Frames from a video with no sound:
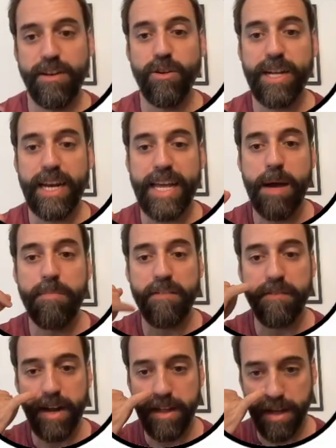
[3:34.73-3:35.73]
locally
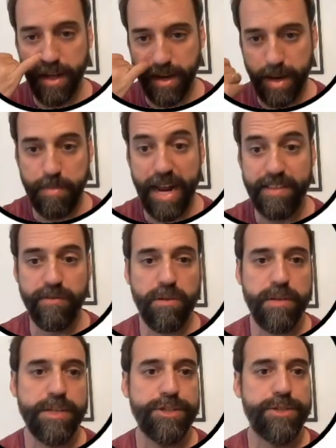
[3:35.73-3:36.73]
amplify an applied
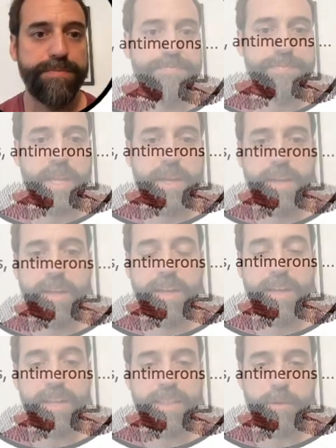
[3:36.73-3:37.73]
voltage.
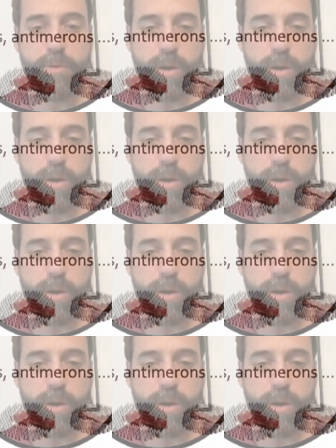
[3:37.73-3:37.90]
They were